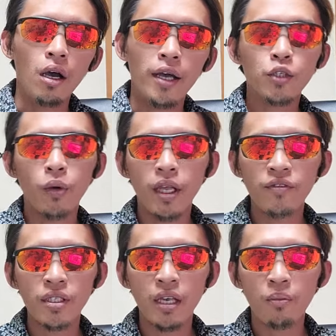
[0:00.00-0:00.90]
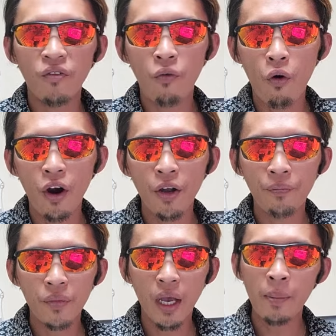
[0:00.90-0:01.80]
as what I've said before,
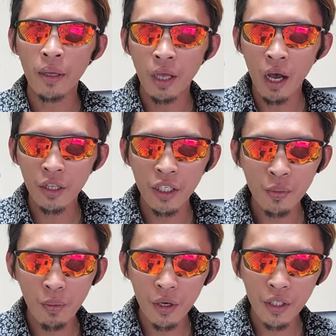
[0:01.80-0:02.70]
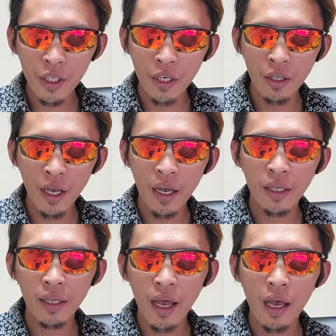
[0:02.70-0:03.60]
I'm an honest person,
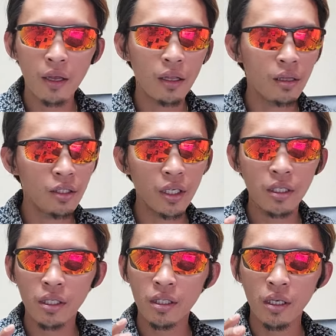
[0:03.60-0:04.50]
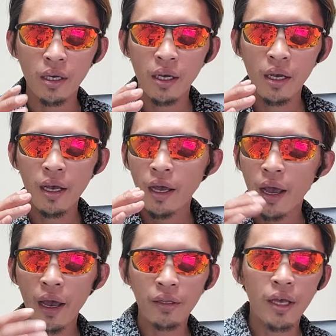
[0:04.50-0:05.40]
and I'll
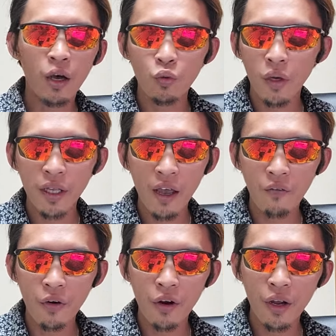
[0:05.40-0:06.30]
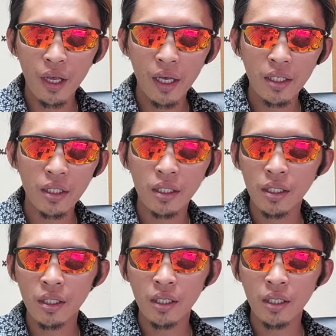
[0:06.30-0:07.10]
just hand out whatever is